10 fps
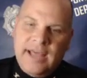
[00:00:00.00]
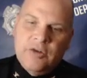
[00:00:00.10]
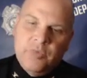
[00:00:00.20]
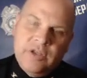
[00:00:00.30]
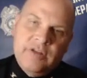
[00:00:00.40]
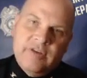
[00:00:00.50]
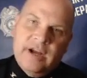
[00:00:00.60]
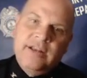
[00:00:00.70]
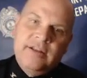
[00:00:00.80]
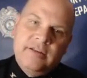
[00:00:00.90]
we
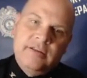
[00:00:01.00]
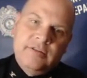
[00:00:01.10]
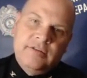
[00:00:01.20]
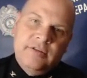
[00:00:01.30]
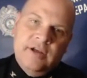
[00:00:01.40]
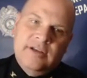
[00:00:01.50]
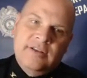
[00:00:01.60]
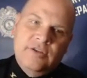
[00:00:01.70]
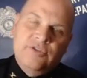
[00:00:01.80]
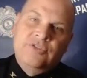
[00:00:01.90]
invited
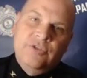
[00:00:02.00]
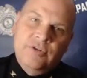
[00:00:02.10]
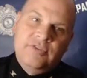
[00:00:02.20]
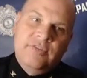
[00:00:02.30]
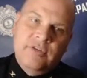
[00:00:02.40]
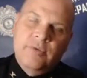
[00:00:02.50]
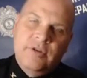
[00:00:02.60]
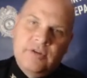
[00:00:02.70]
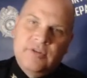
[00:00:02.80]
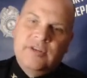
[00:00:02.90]
those students if they
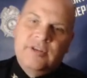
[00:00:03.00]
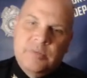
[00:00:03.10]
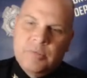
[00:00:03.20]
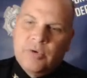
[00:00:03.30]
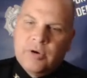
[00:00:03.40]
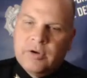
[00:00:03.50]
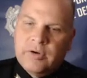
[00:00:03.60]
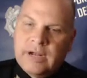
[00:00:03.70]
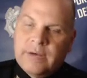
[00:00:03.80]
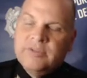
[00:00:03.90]
wanted to attend the
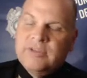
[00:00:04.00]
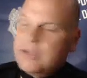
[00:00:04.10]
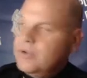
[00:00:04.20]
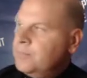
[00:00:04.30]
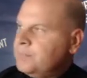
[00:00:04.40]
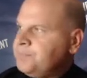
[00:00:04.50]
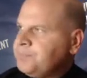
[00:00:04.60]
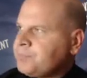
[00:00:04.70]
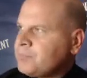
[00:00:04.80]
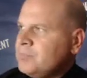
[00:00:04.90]
memorial. And I will tell you,
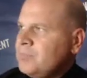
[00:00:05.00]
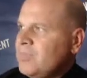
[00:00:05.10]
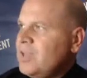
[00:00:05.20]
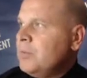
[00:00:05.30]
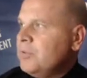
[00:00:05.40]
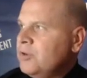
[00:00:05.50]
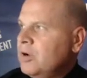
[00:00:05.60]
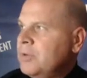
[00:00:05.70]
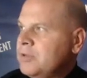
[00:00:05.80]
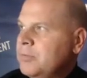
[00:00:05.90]
and I'm going to
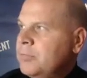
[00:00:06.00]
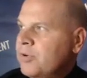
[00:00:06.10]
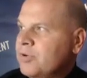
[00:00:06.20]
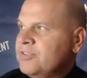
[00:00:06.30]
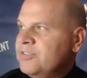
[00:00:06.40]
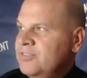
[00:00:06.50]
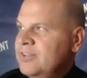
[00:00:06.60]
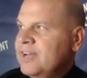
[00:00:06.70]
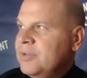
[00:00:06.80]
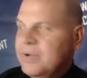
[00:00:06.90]
talk about the memorial in just a
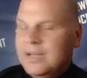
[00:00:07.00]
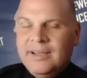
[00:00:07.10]
second, but